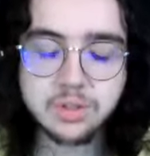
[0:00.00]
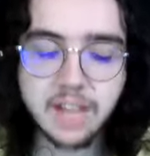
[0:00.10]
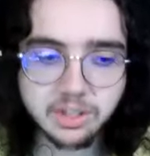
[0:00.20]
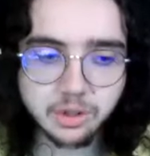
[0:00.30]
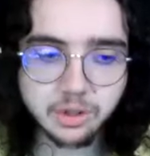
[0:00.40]

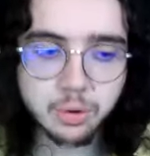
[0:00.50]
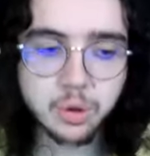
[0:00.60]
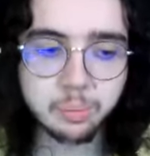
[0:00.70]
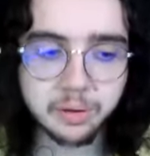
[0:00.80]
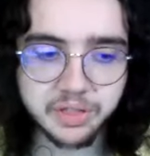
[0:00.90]
that's
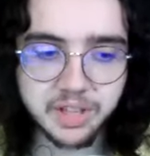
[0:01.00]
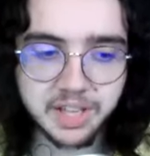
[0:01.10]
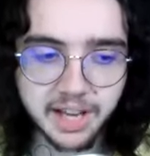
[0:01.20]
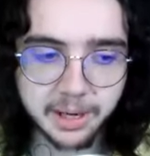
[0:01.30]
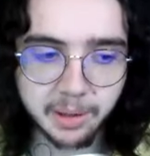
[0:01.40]
true, but
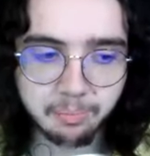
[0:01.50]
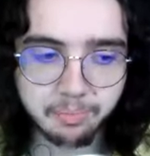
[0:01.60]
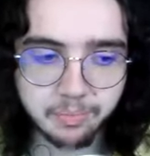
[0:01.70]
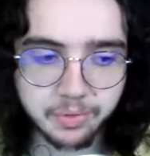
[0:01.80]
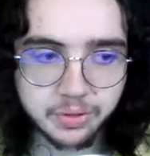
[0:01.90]
the
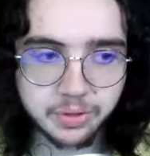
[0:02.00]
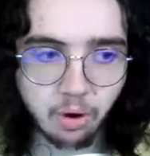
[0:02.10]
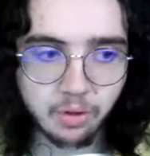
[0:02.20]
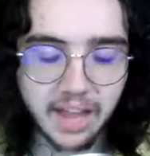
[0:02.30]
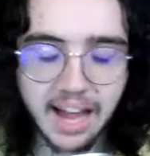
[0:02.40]
um
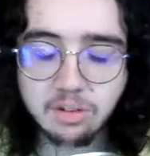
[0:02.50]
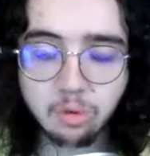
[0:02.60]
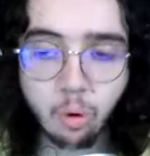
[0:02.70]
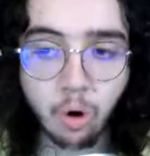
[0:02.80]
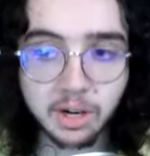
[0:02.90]
the
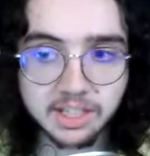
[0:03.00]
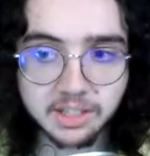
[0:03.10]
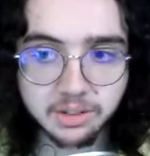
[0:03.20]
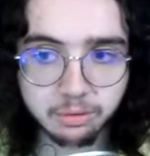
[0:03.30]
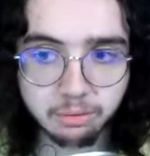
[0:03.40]
actual
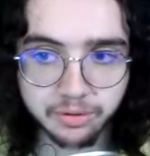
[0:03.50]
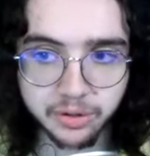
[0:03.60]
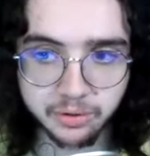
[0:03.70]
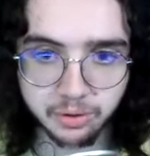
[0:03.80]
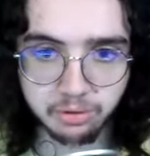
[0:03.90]
audience
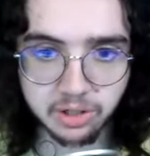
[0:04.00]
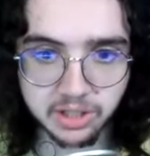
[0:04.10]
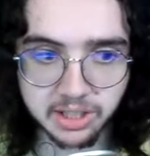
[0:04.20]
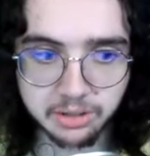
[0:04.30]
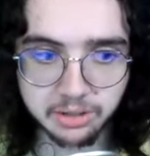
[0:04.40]
reviews are
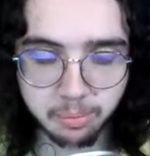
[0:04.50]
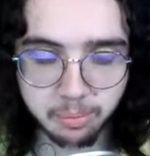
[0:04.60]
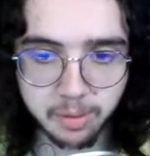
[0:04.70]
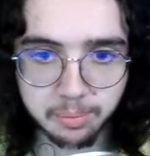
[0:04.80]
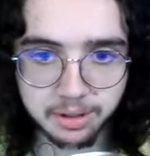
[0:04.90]
really good for
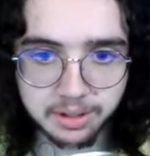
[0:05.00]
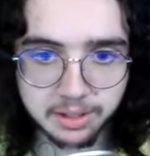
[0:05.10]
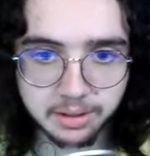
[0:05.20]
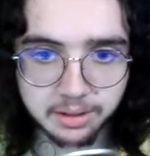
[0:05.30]
Bob Marley.